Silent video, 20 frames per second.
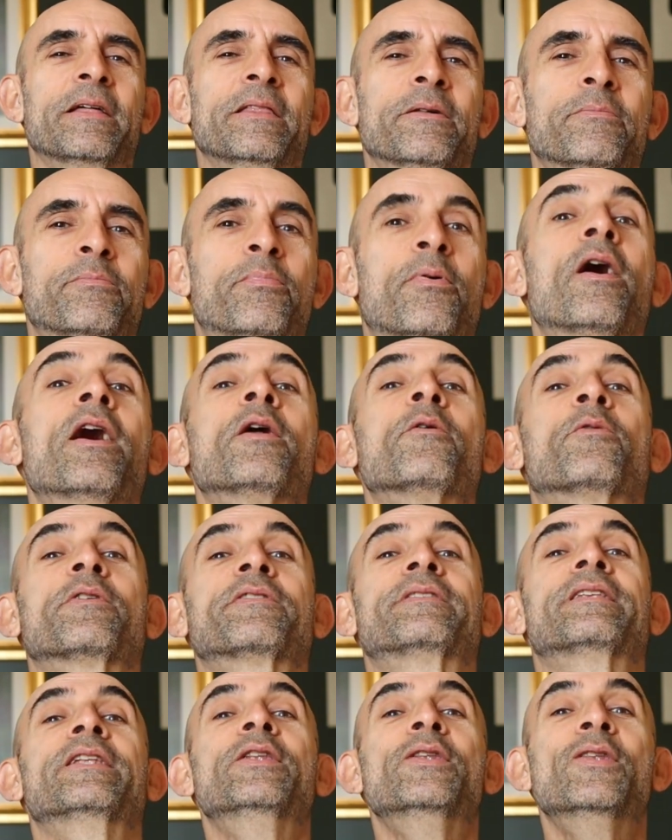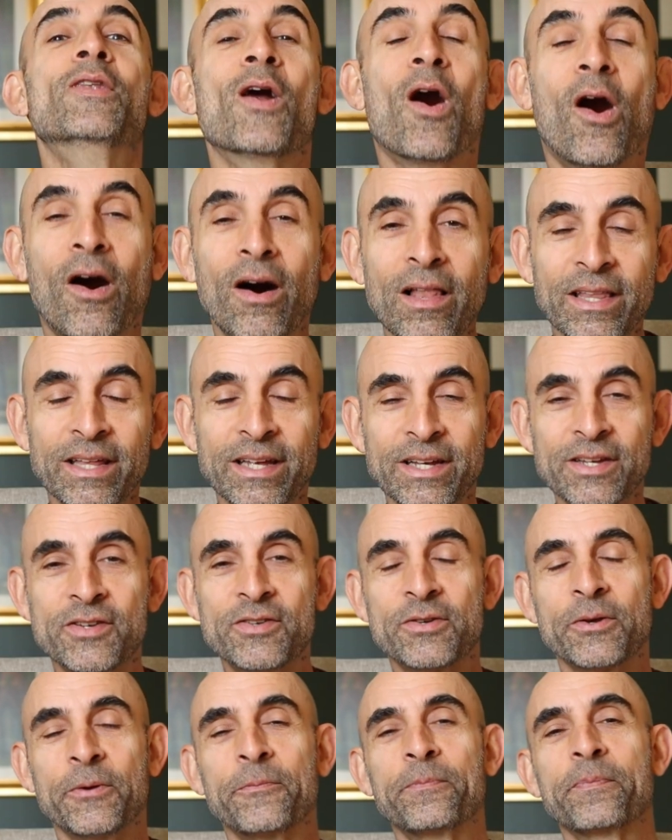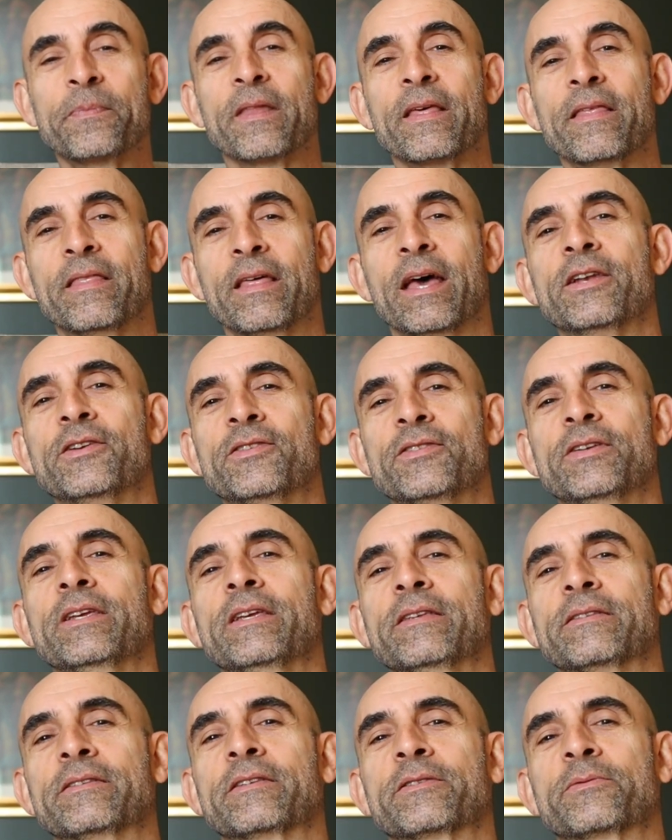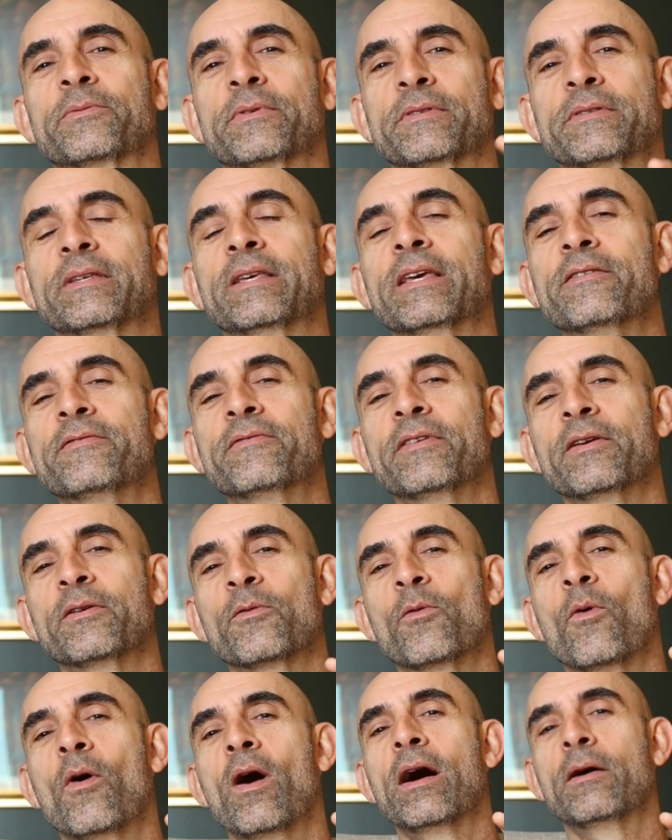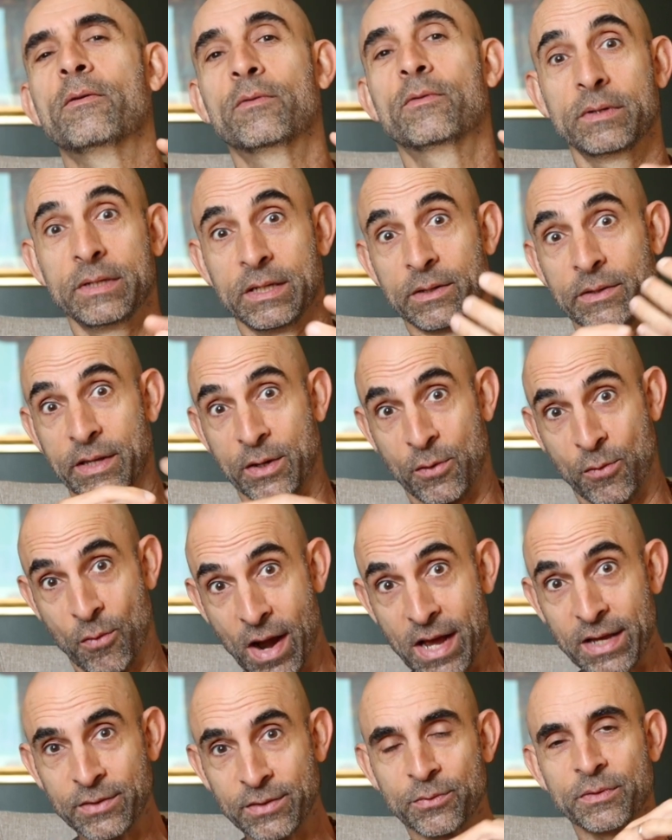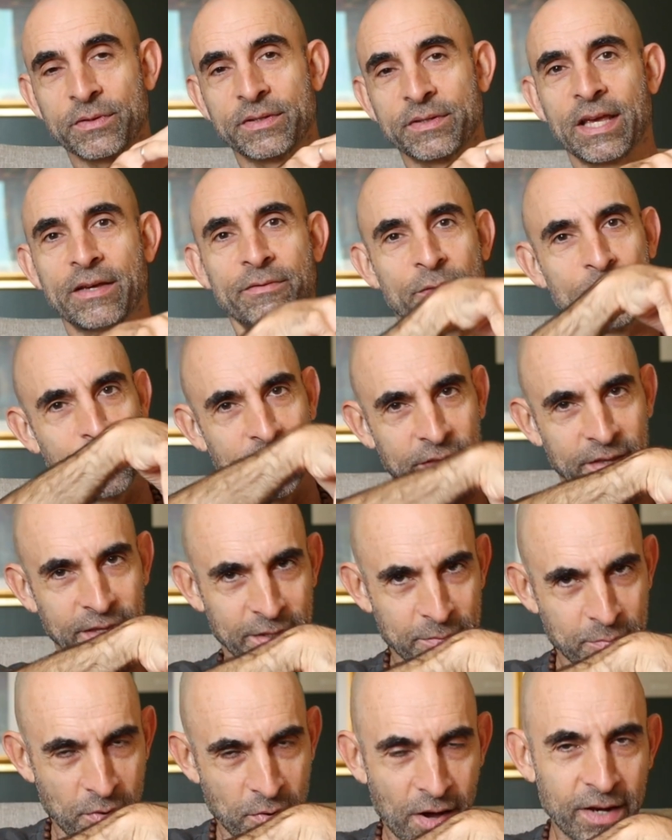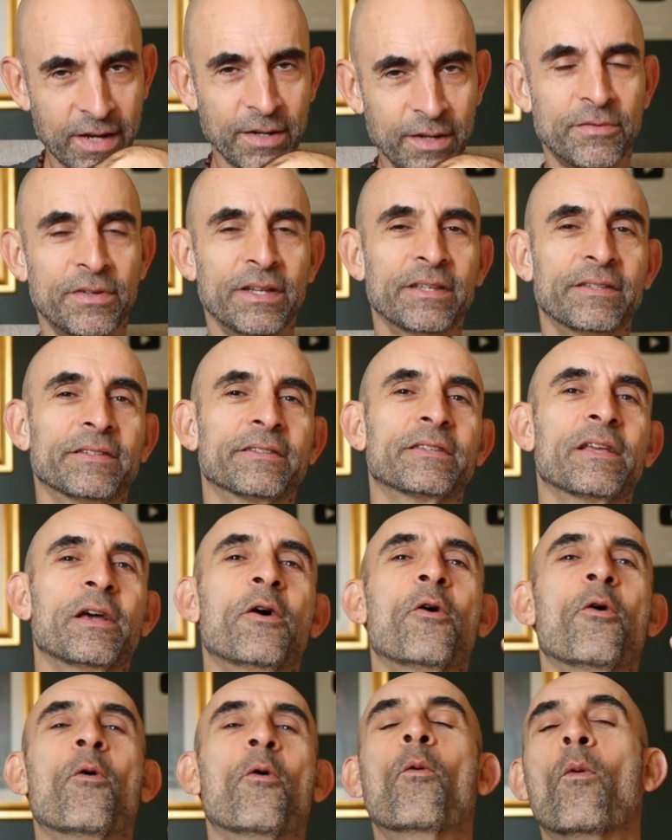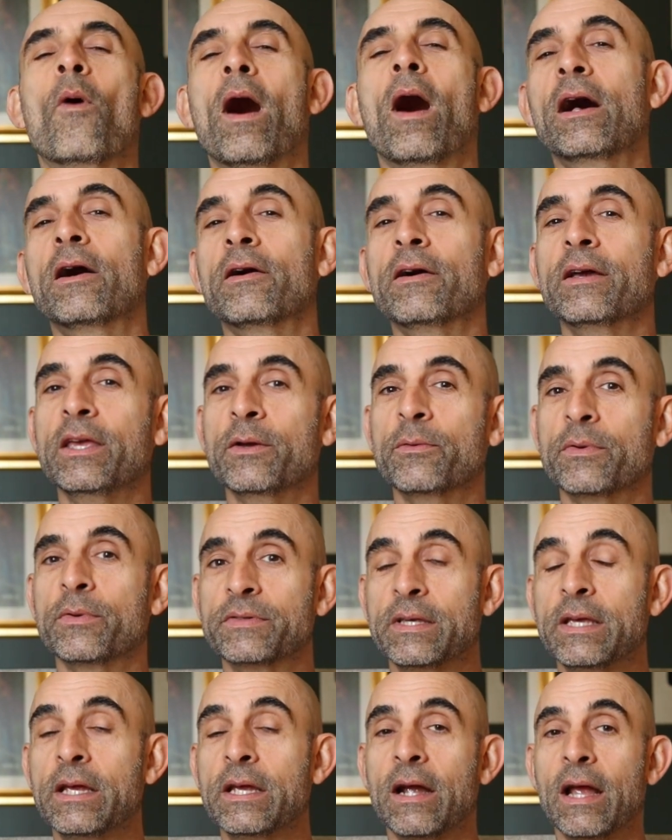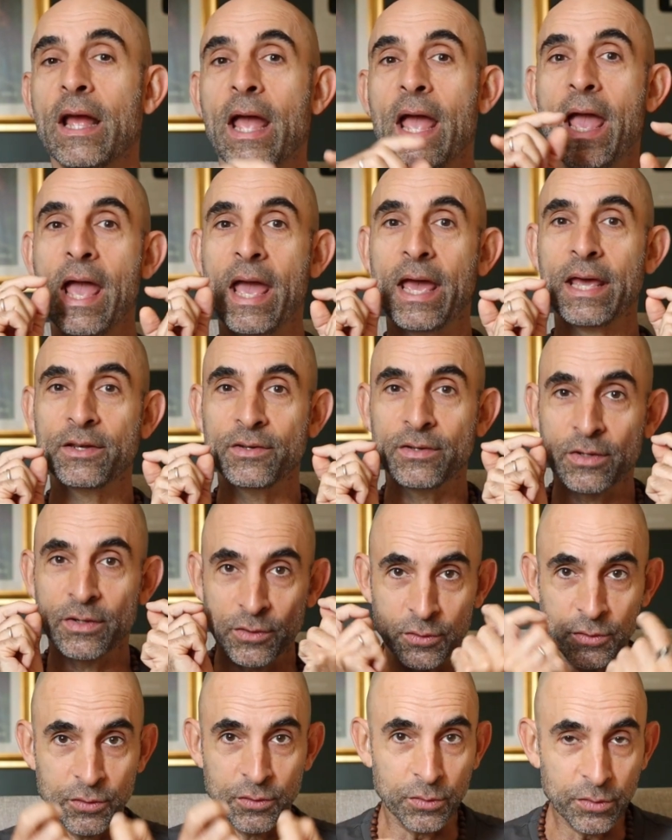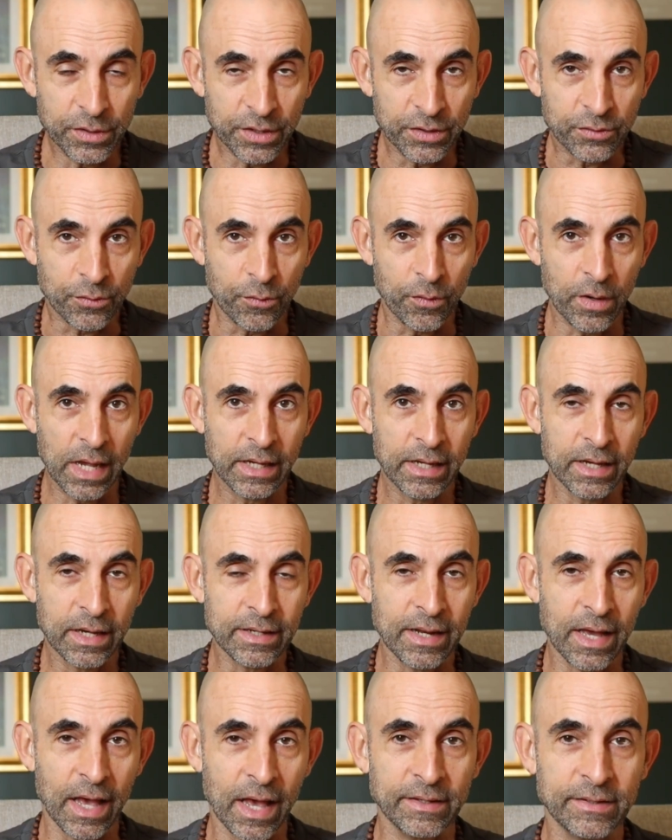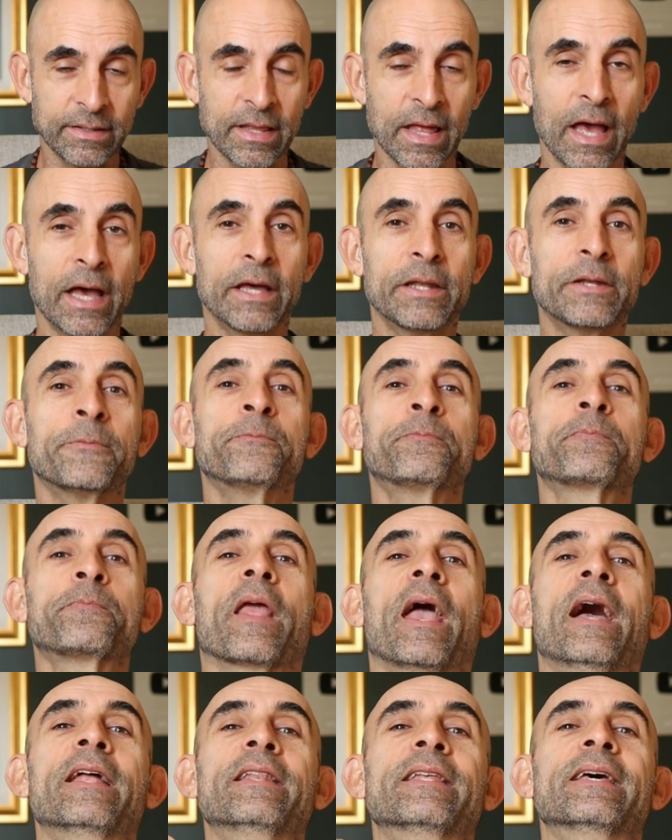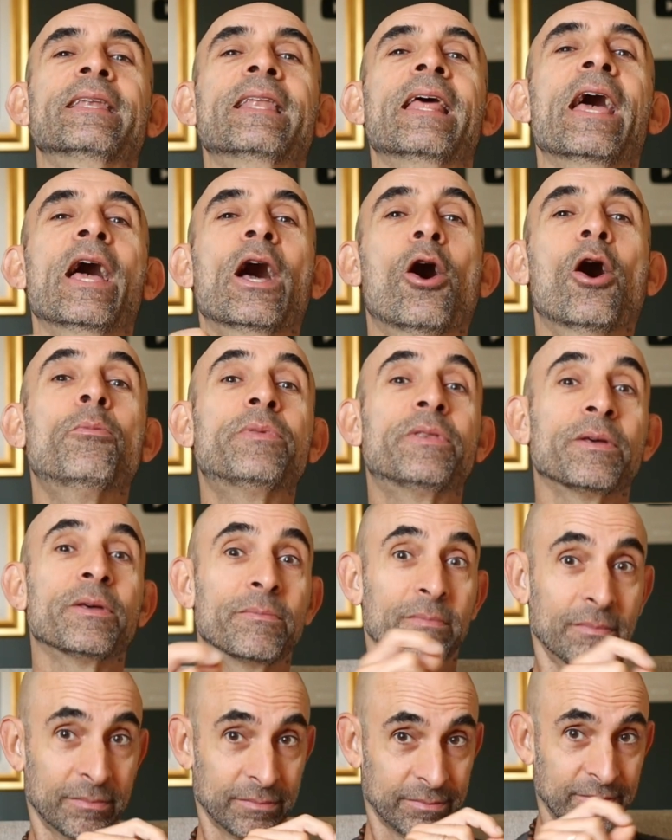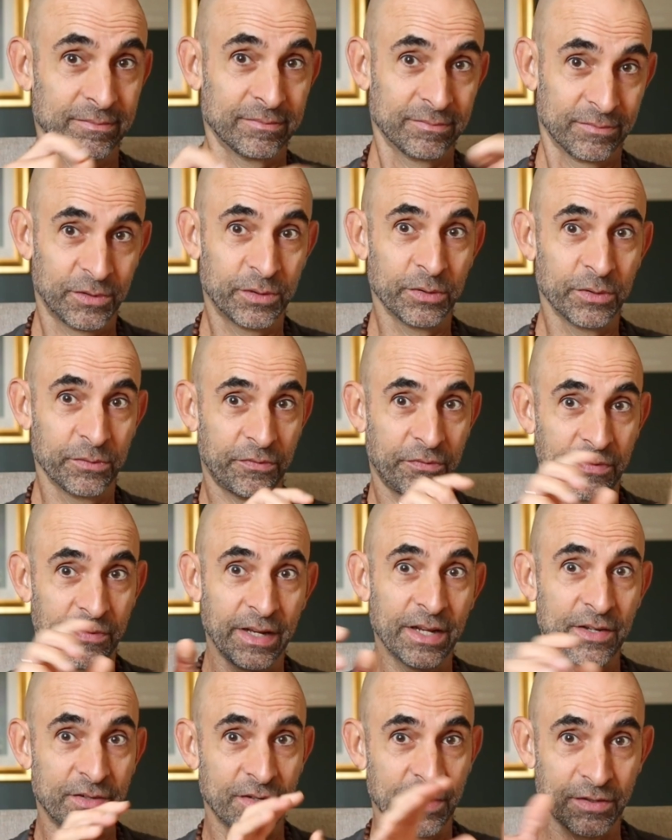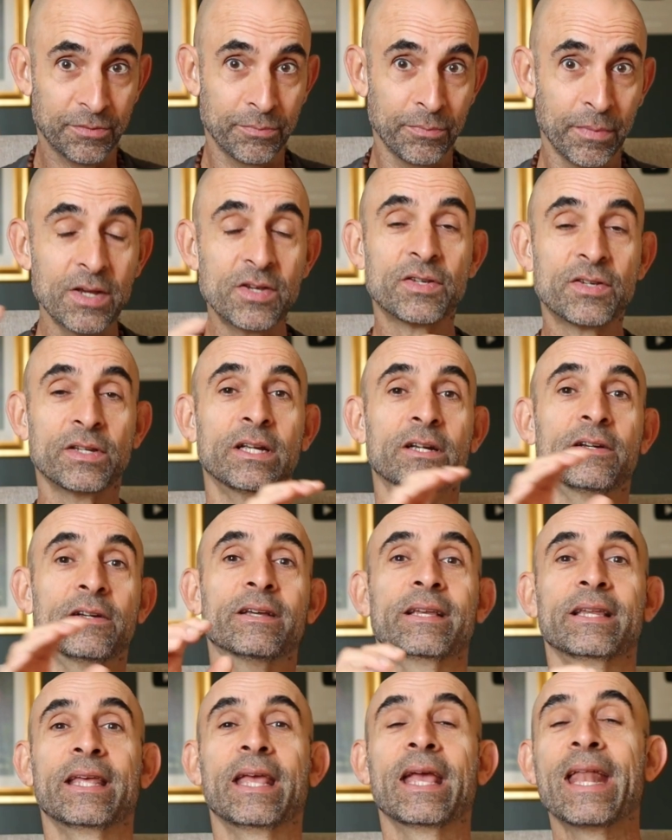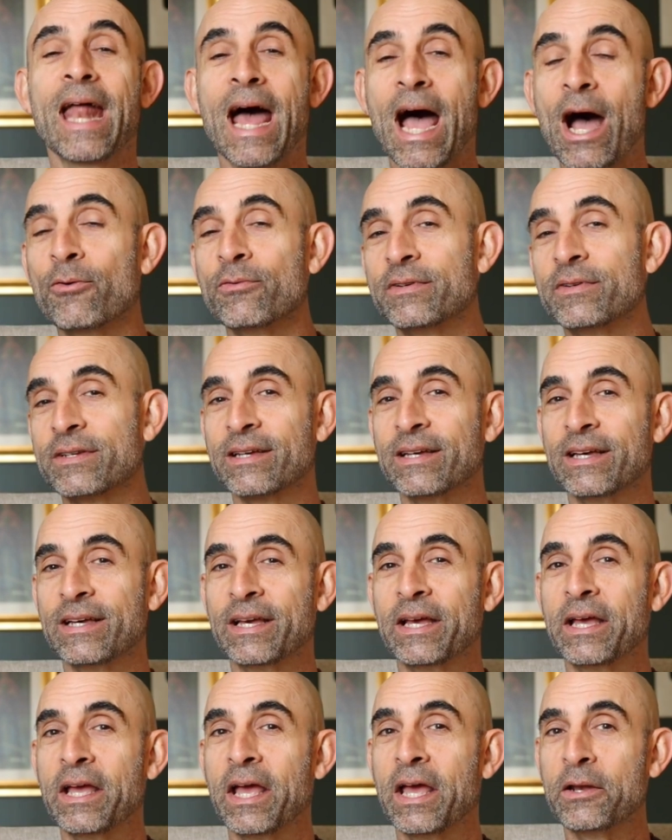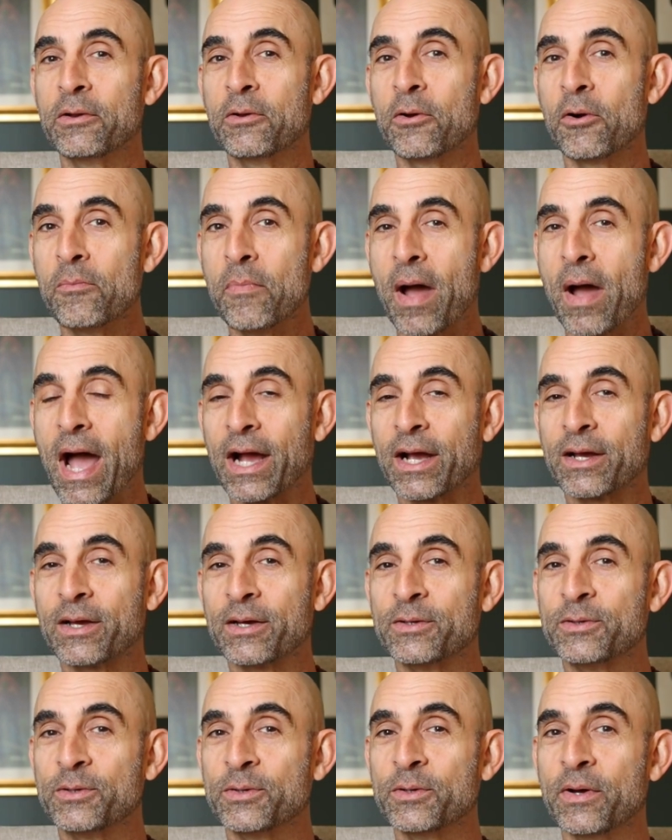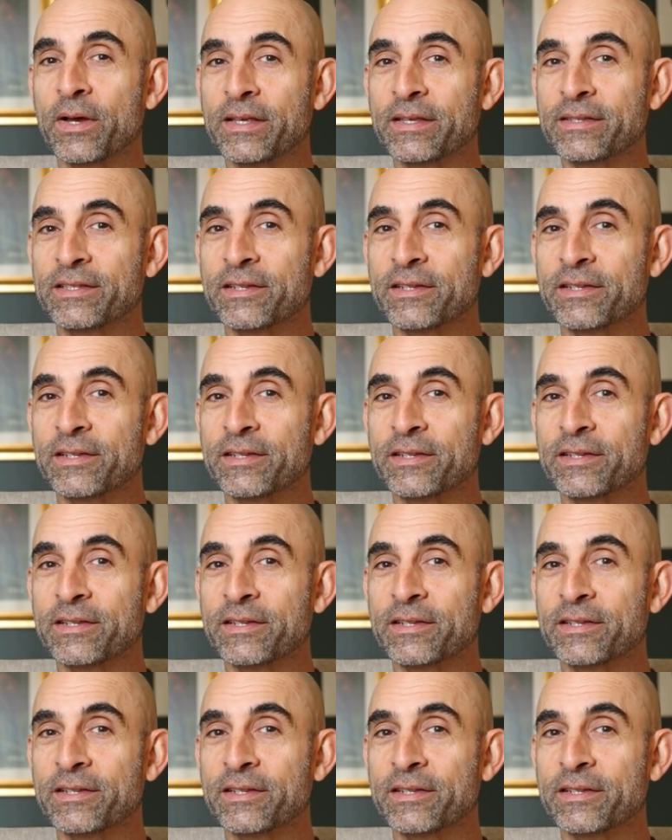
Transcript: The point was the knowledge that Jesus was giving that Christ was giving within the body of Jesus while he was here. And Judas recognized that and then helped him to finish his mission here and get out and go back to his